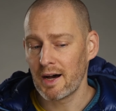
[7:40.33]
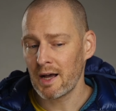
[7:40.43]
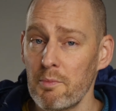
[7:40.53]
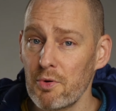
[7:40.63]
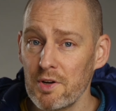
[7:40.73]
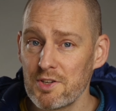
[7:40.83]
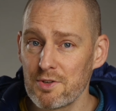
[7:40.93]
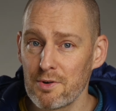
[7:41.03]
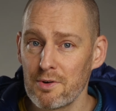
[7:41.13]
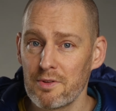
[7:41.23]
I'm pretty
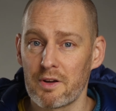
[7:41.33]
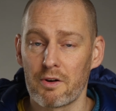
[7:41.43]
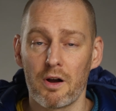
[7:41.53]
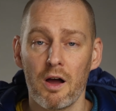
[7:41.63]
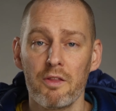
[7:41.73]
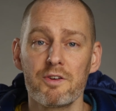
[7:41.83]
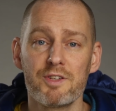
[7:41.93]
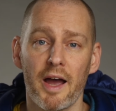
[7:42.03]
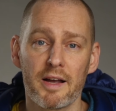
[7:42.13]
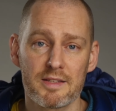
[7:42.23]
sure there are other
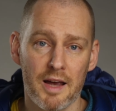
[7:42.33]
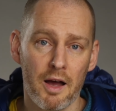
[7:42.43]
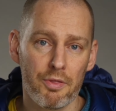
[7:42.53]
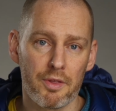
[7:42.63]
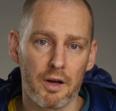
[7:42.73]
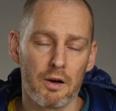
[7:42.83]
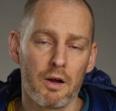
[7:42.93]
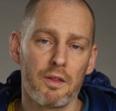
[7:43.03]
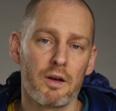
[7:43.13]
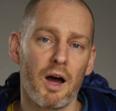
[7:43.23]
jackets out there
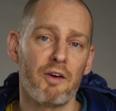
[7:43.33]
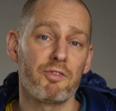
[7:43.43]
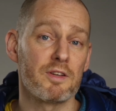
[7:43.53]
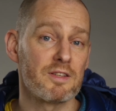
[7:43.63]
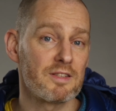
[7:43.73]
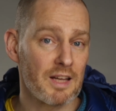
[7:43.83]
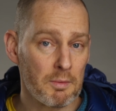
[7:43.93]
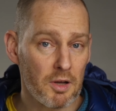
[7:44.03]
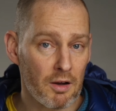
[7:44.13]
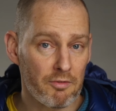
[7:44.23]
that offer the
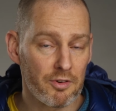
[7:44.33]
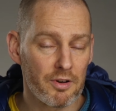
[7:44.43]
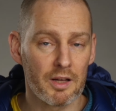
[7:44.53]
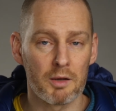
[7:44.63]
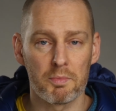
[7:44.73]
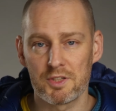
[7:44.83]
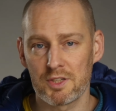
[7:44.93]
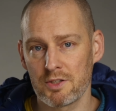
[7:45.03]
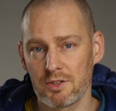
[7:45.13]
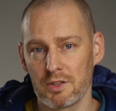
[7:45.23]
same comfort in a
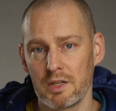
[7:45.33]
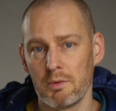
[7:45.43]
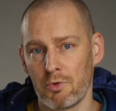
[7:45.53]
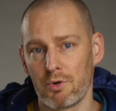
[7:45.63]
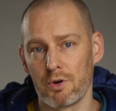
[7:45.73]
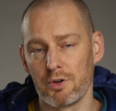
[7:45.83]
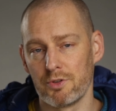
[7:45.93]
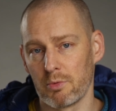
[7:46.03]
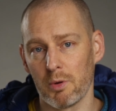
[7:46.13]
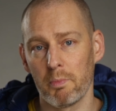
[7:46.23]
potentially more
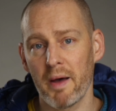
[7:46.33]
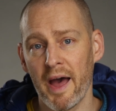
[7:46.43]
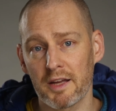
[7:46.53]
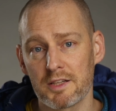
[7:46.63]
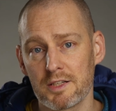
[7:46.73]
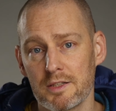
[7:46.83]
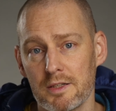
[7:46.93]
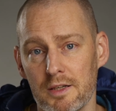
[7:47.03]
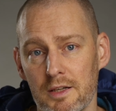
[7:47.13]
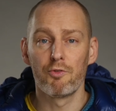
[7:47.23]
durable package.
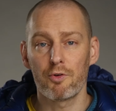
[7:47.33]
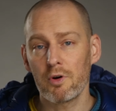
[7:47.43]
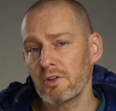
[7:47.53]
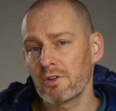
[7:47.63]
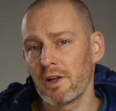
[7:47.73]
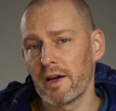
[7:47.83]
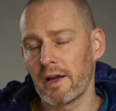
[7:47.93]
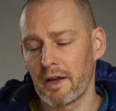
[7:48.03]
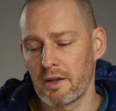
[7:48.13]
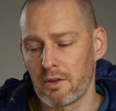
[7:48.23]
For ultralight
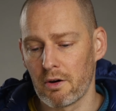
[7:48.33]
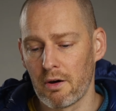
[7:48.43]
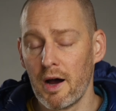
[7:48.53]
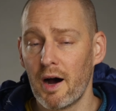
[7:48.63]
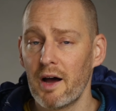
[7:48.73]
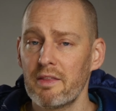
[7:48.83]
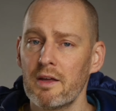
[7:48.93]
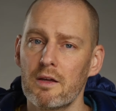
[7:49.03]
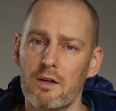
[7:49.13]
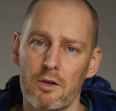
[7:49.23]
hiking though, I
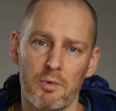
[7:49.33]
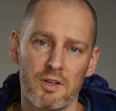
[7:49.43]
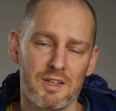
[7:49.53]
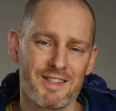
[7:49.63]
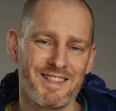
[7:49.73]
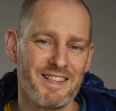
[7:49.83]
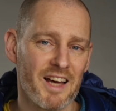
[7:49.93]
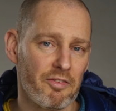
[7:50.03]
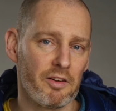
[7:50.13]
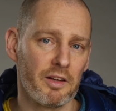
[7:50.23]
think Cumulus is
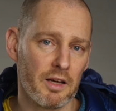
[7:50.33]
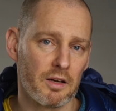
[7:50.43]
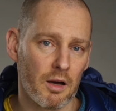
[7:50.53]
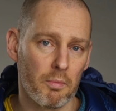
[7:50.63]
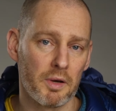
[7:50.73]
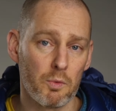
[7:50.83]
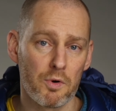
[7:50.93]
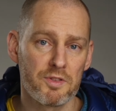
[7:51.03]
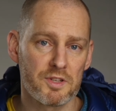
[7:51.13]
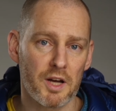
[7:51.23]
definitely a company
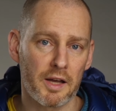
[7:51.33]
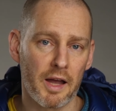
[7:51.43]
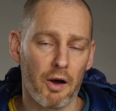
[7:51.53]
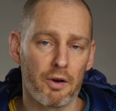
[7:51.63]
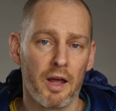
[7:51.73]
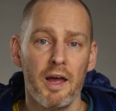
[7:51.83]
worth checking out,